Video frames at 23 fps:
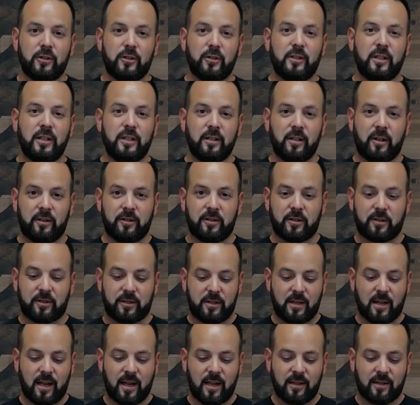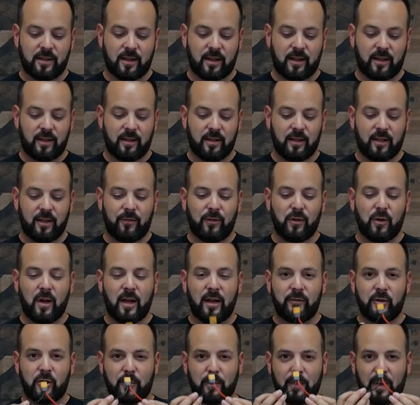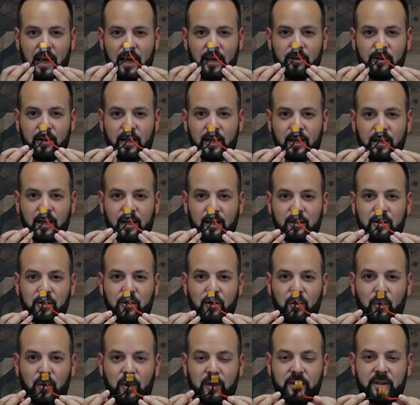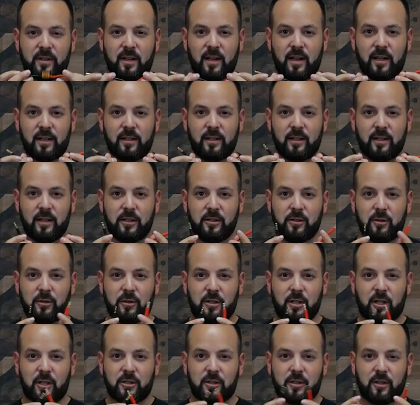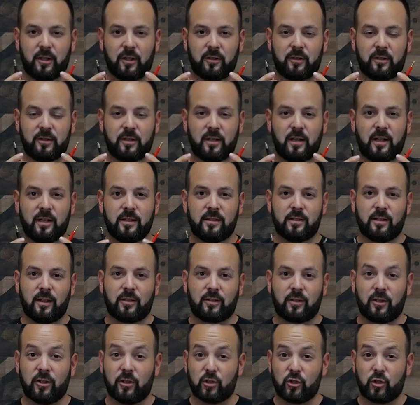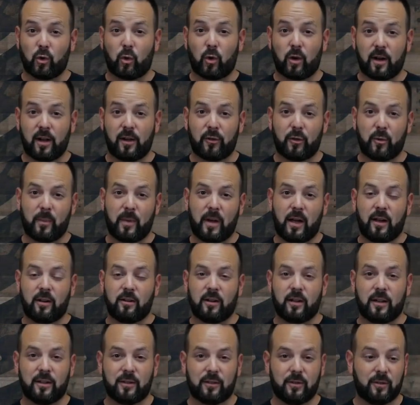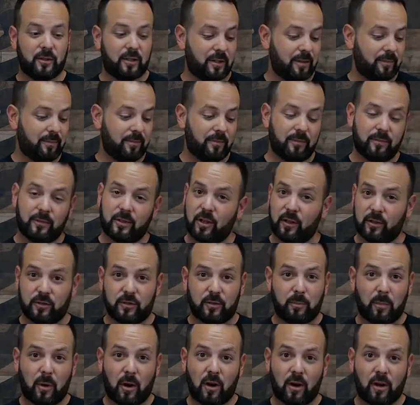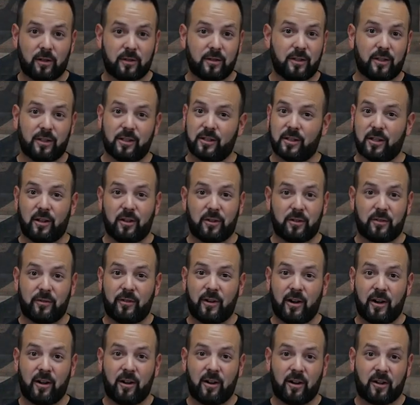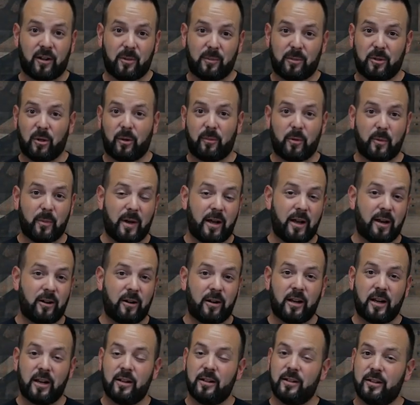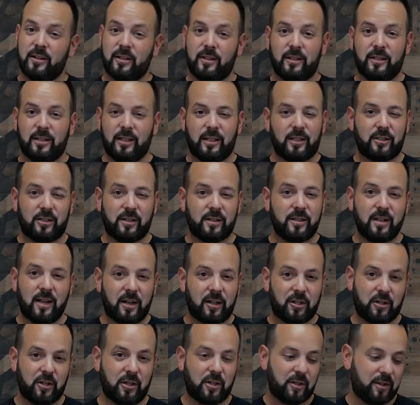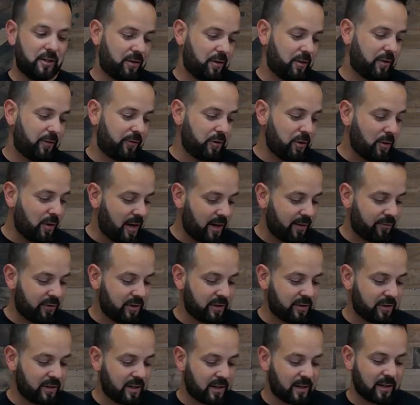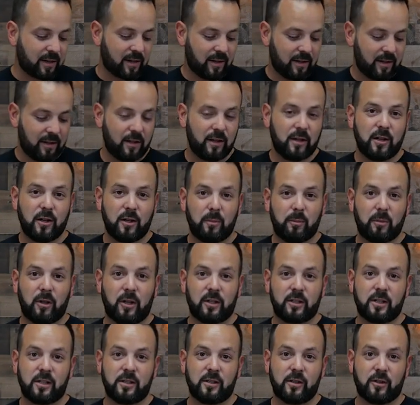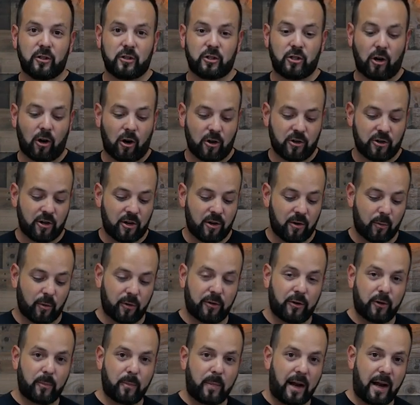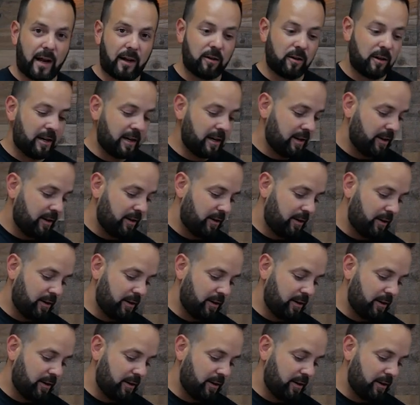you need to understand that if you have your battery connected to one side and you touch the other sides, that's gonna short out the battery. So it could cause sparks, it could cause fire, it could blow up the battery. It's just not good. So if you have this thing plugged into the charger with your battery,